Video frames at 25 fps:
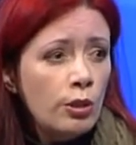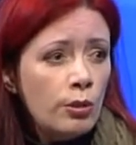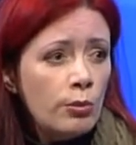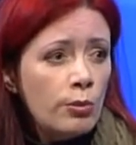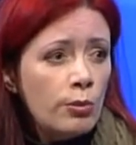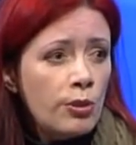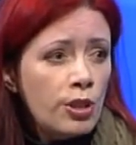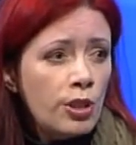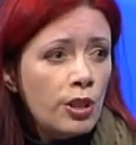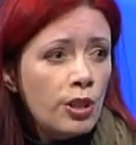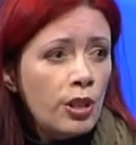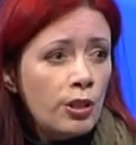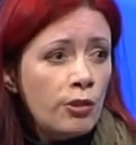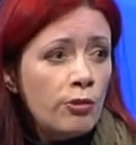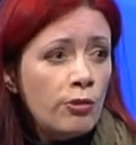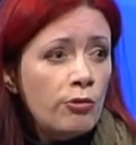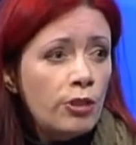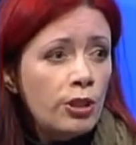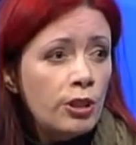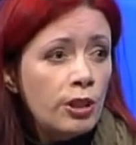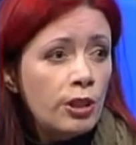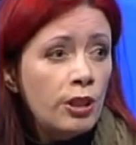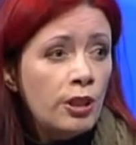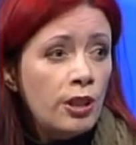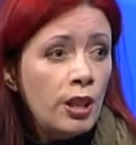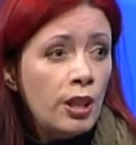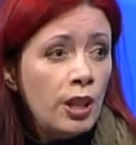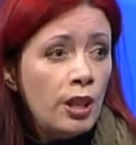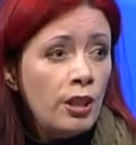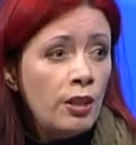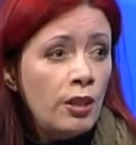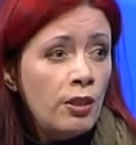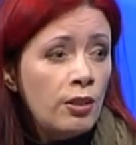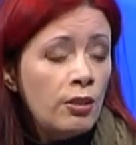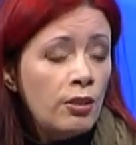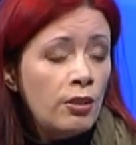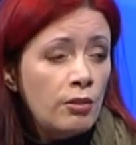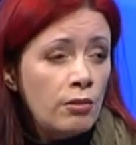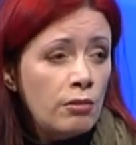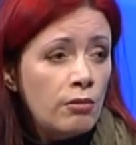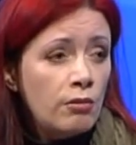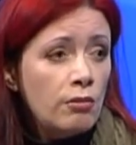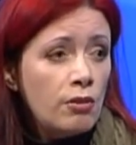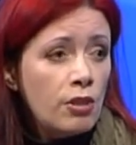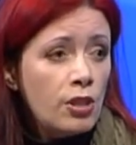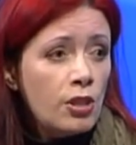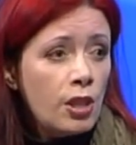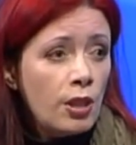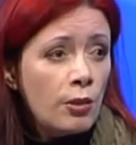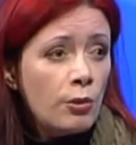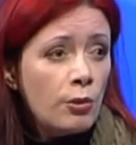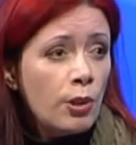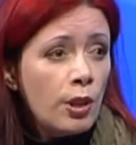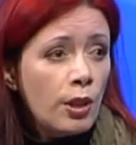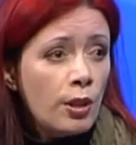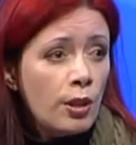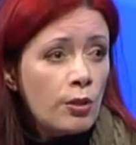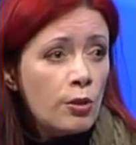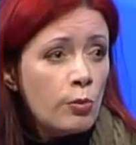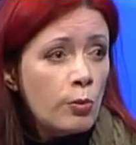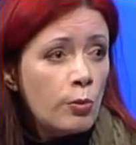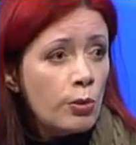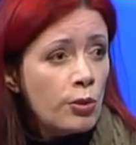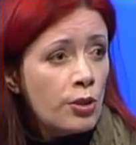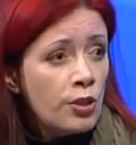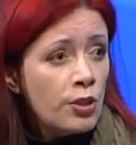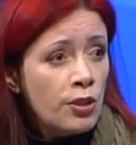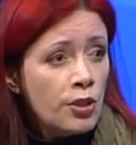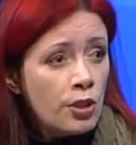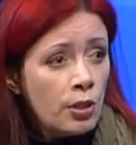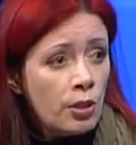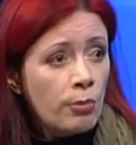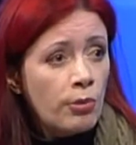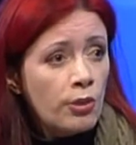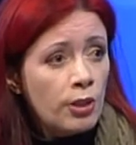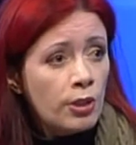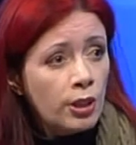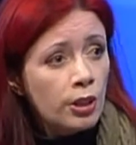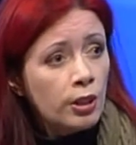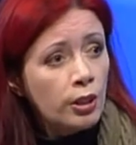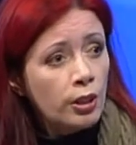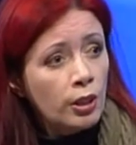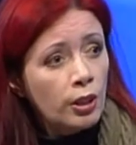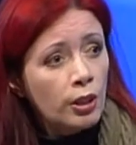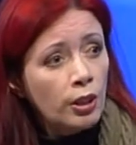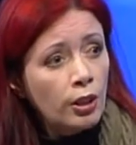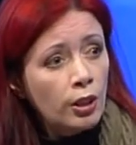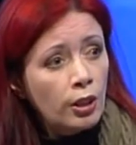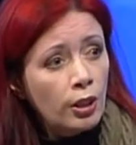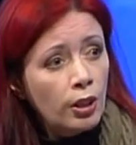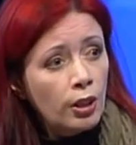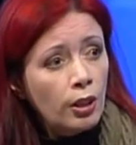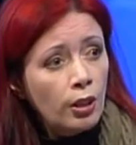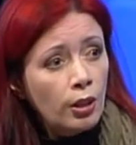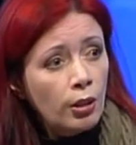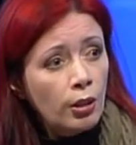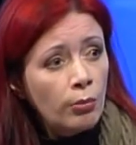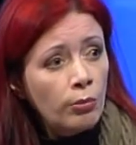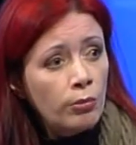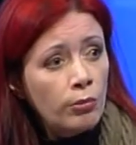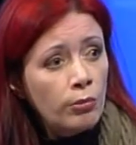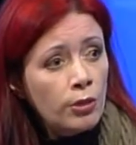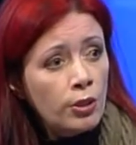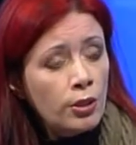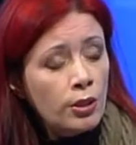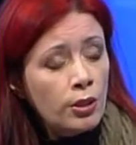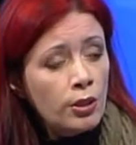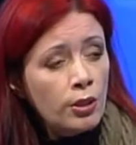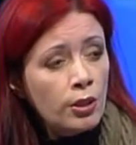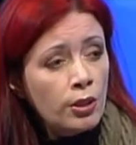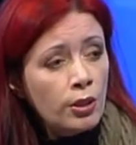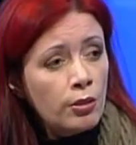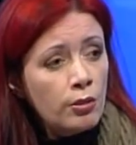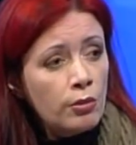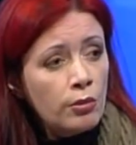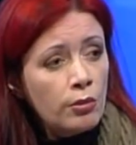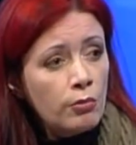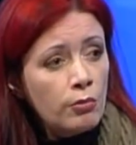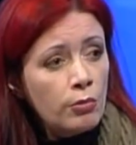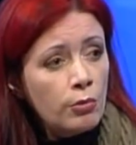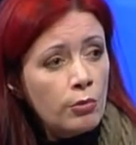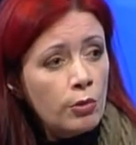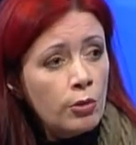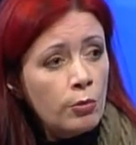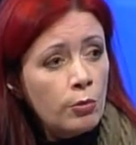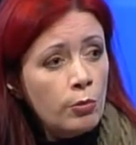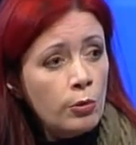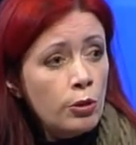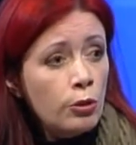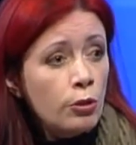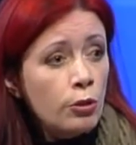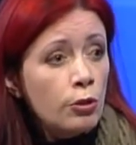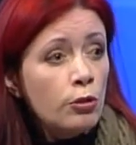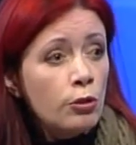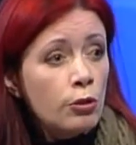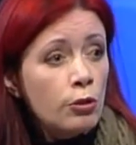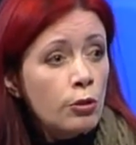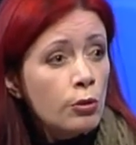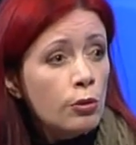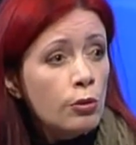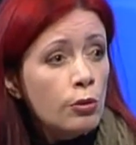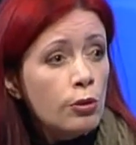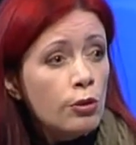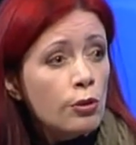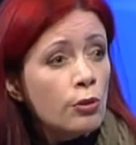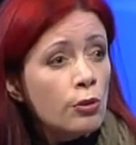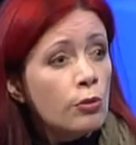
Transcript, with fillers: there was a kind of feeling then that tarot cards wasn't something um, that, that, that we should do.